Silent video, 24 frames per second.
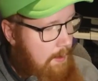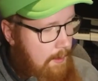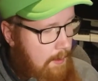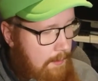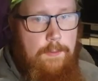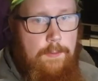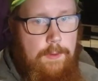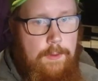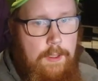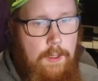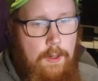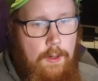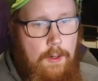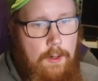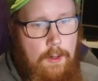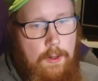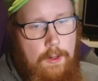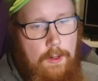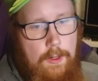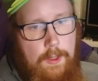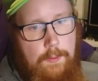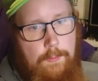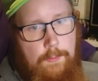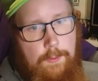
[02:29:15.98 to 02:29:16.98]
yeah, we
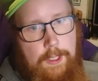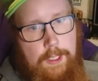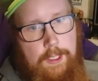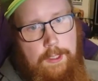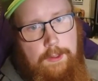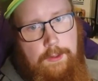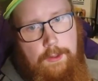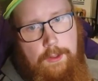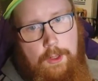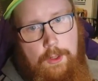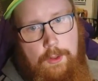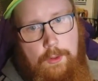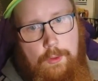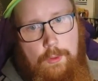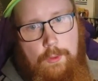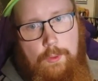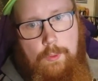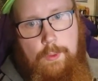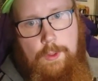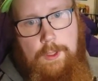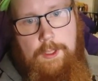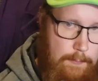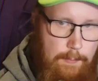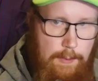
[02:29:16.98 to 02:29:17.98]
are ready to
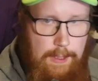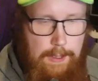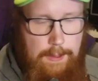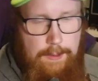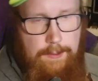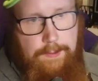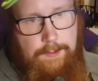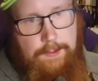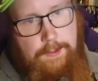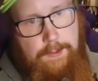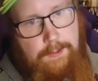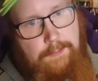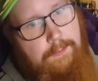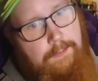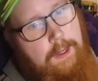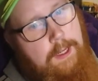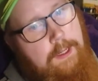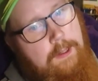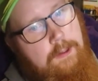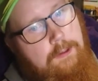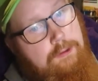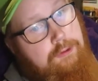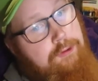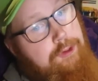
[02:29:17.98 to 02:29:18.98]
go. Yeah, this is the
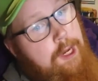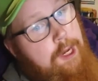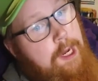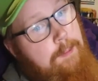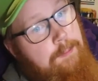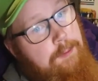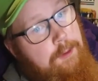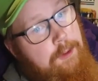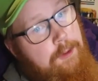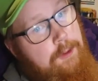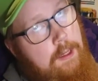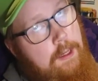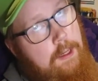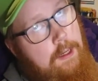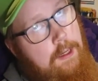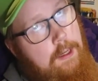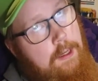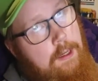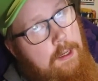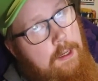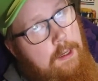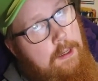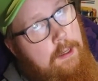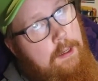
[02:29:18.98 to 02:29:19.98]
final chapter.
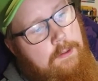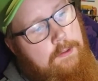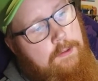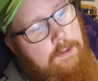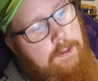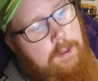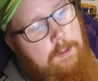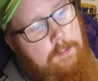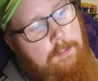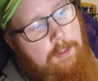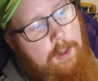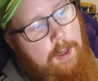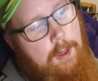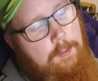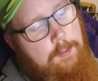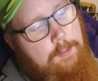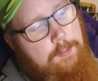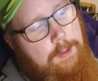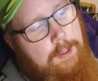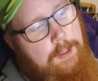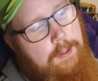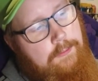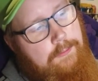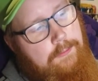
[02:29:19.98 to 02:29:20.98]
Uh, it's gonna probably
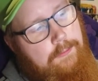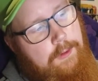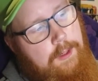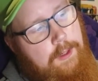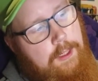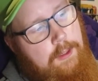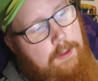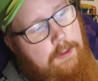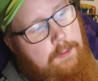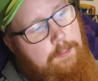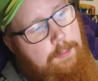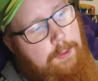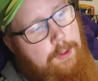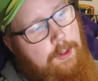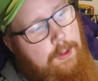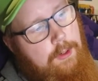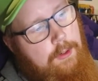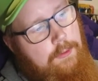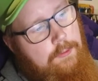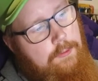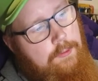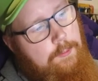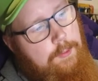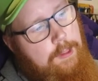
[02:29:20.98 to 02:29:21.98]
be the final
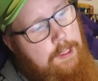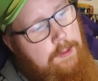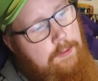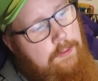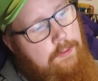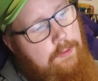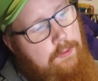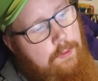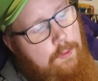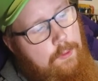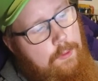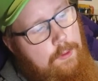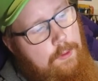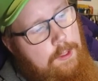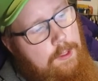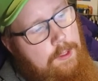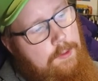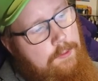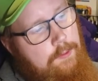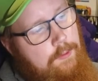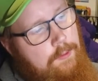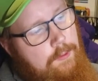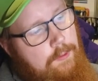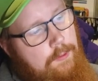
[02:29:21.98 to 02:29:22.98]
part of the main
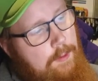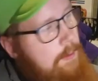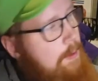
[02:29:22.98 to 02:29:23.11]
story, so I'm